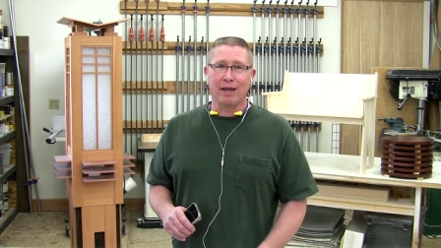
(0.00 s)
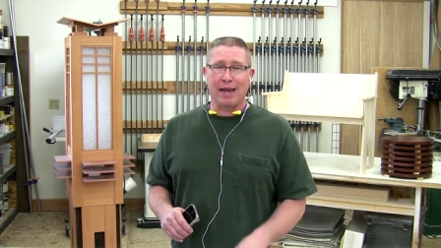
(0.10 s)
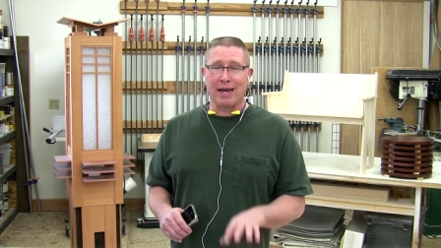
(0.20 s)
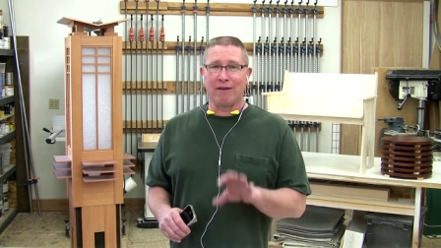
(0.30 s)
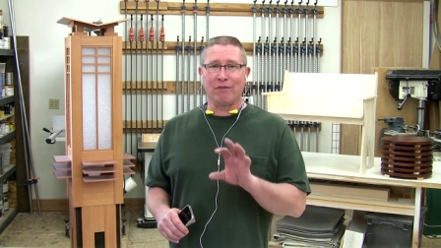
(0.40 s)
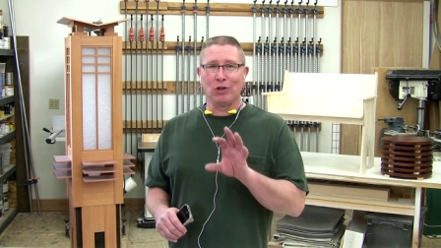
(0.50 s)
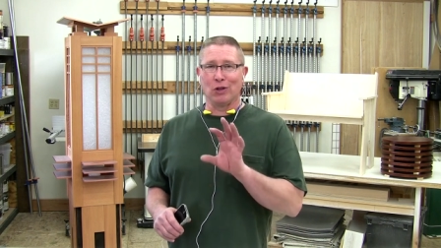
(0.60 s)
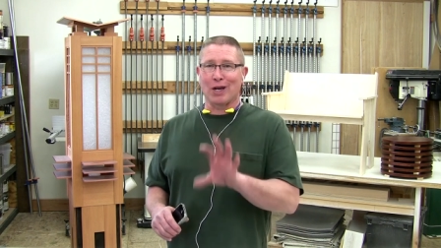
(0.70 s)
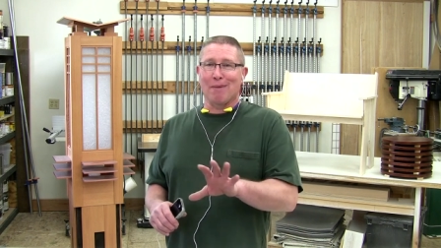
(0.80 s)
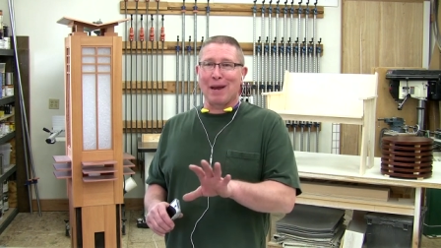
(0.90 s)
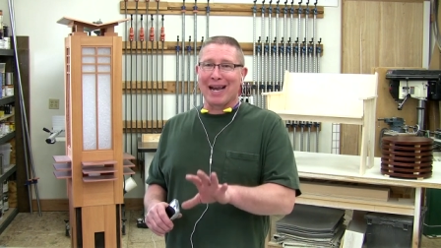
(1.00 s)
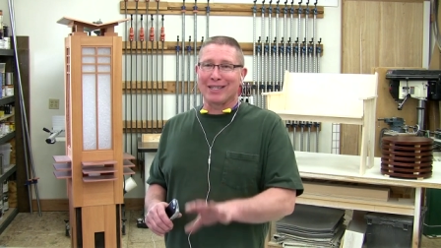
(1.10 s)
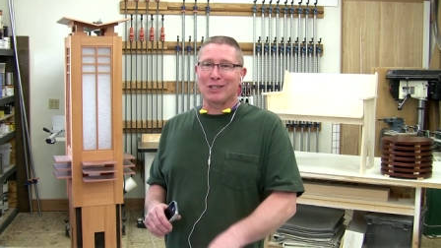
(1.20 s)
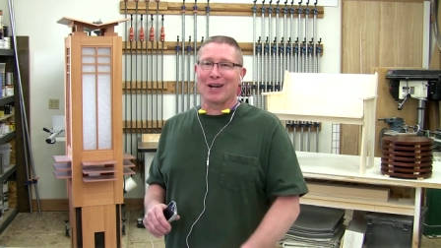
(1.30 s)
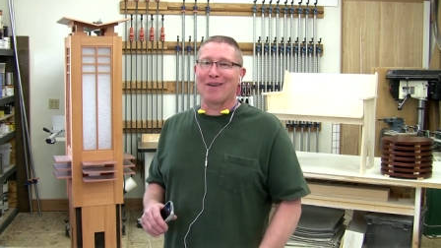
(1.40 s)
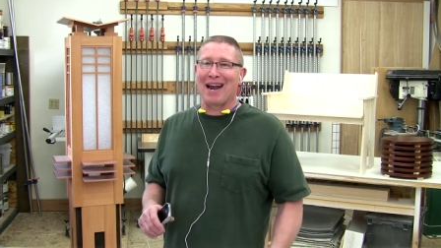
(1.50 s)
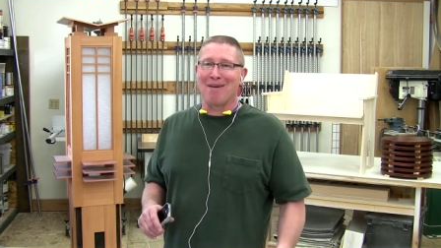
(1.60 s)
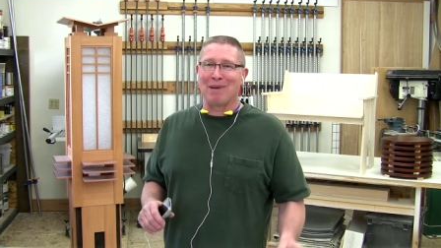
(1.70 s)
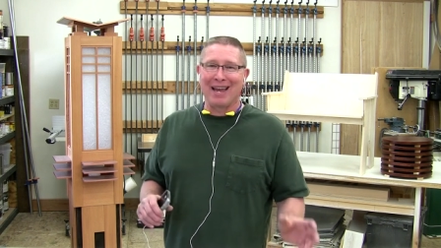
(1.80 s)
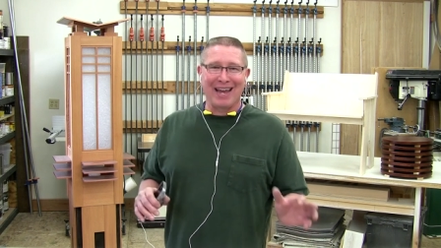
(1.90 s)
And if you look at my
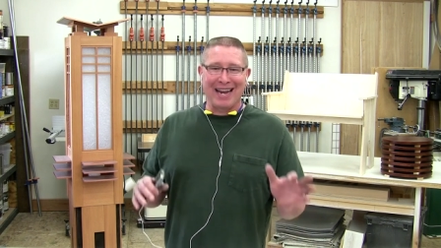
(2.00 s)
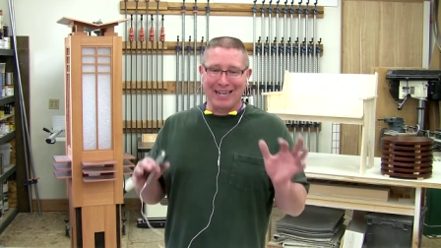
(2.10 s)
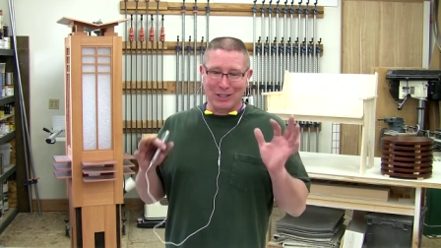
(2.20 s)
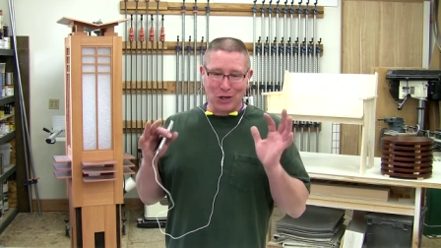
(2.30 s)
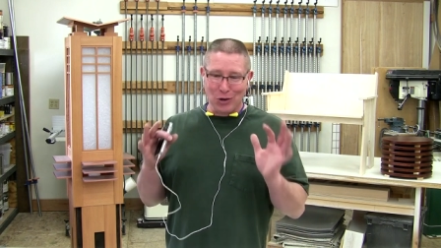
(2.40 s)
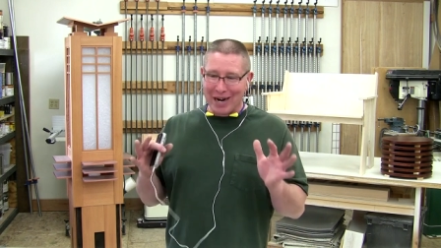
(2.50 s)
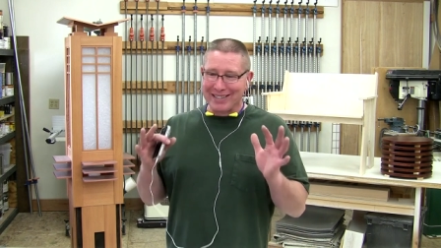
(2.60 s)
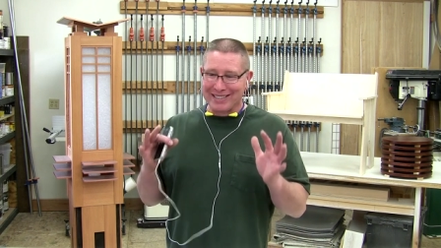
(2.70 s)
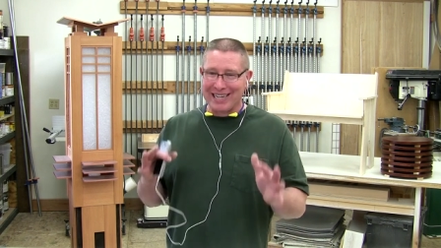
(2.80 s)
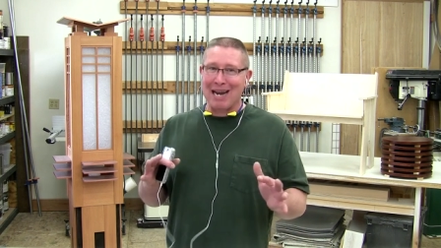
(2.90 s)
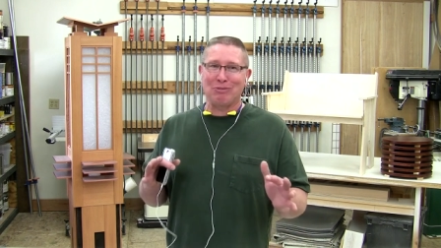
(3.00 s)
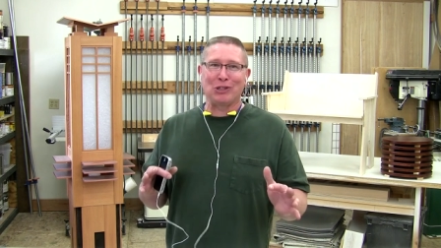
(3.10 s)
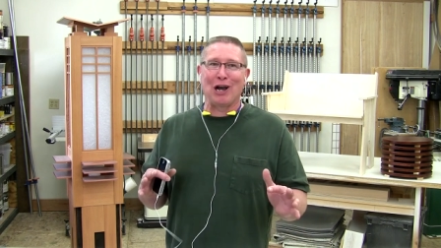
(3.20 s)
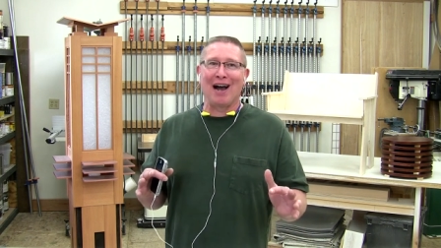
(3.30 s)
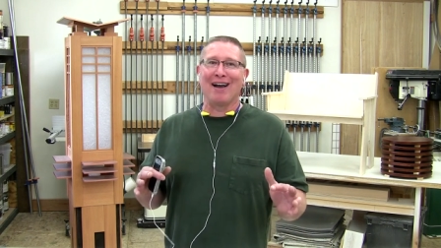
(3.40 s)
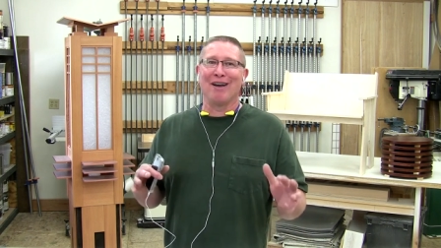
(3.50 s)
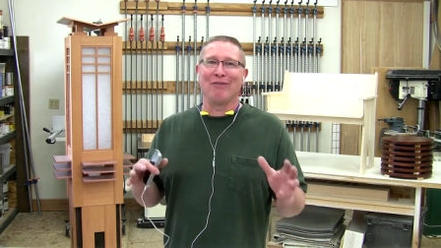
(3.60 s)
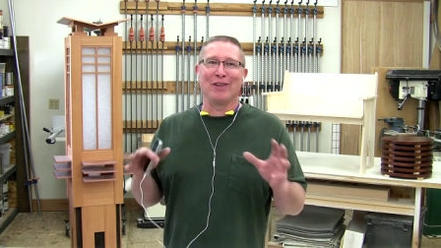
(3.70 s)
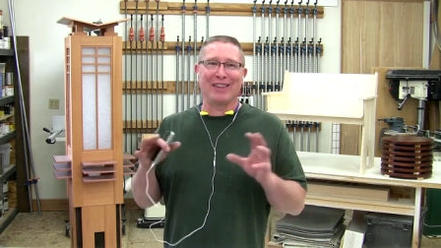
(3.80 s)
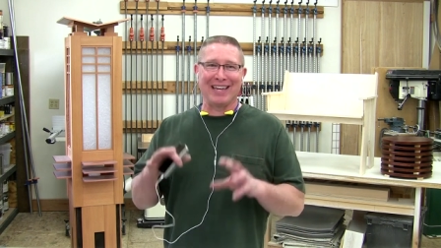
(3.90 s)
Instagram, it is a great snapshot
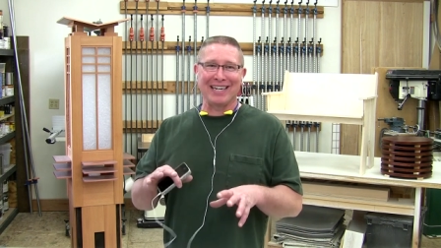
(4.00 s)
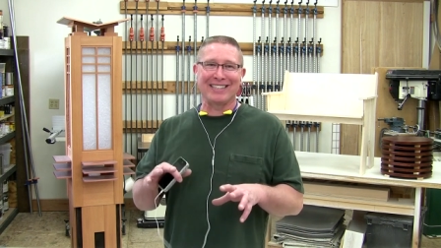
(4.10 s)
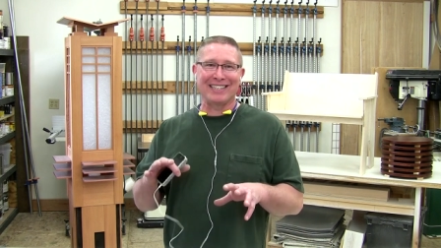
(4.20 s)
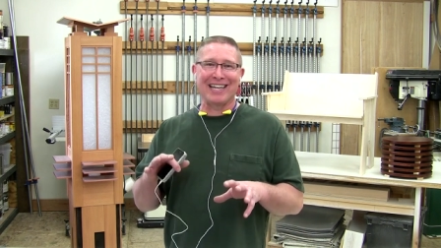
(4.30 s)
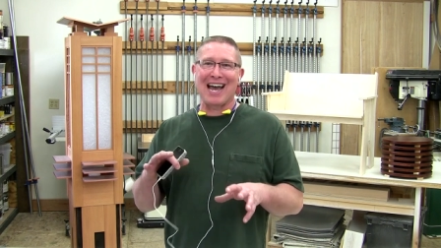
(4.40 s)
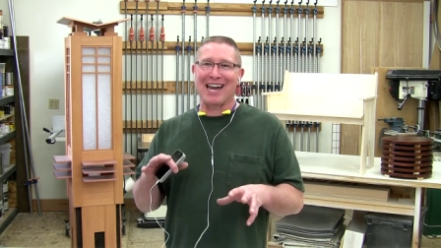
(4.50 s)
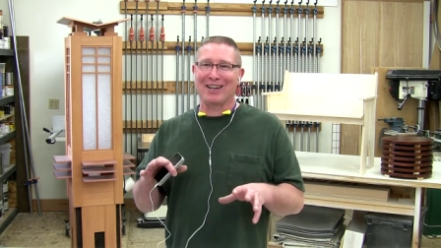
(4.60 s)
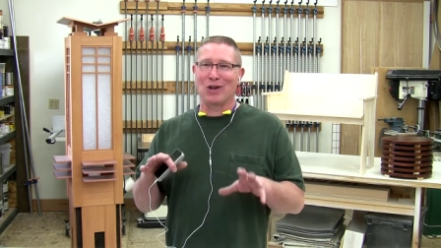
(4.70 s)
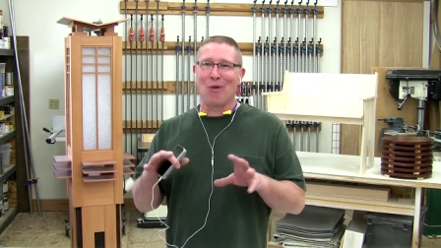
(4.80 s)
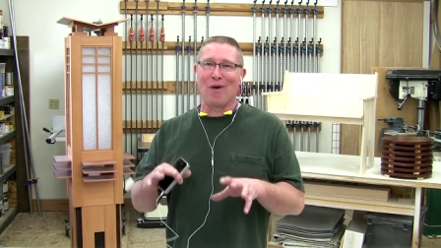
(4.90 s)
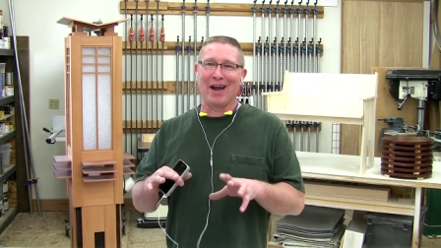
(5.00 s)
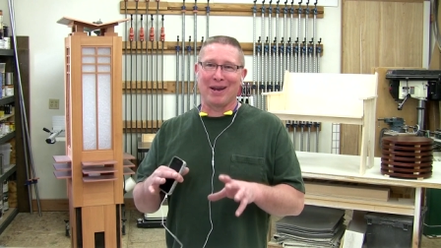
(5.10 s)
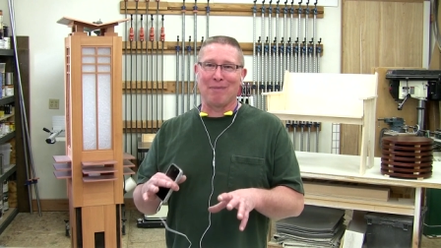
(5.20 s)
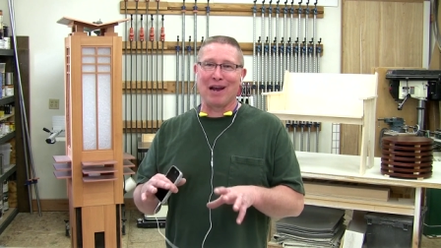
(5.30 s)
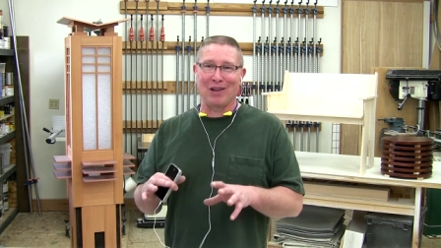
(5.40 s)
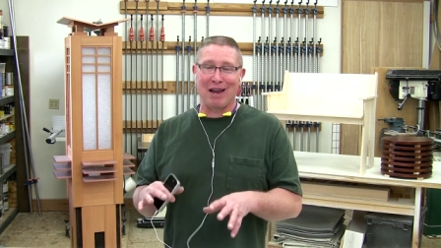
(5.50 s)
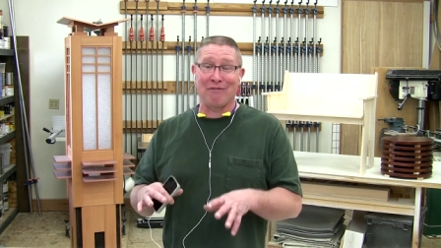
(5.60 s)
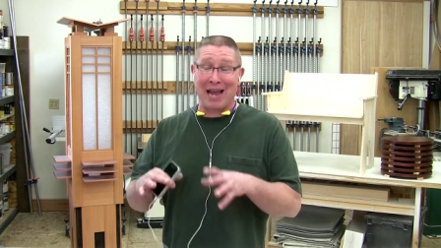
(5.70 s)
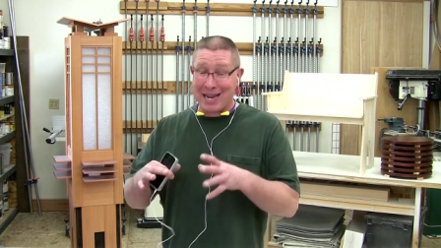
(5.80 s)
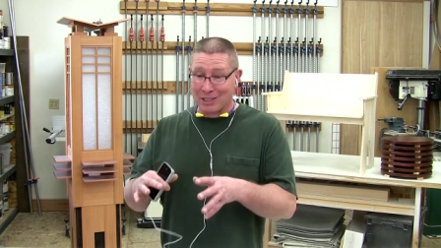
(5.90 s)
of the things that go on in my life
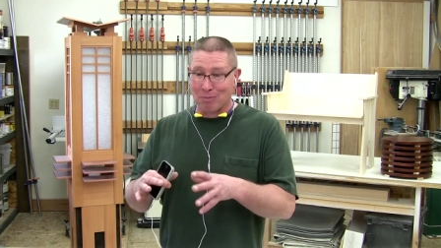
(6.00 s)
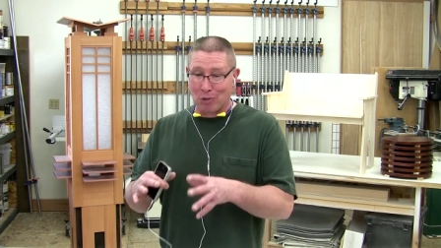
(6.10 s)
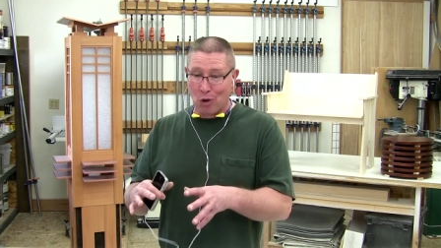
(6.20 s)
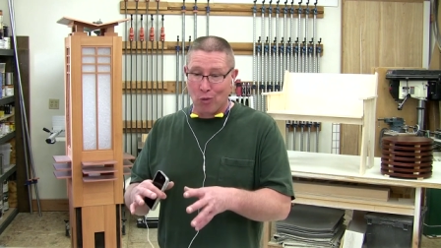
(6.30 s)
as a pro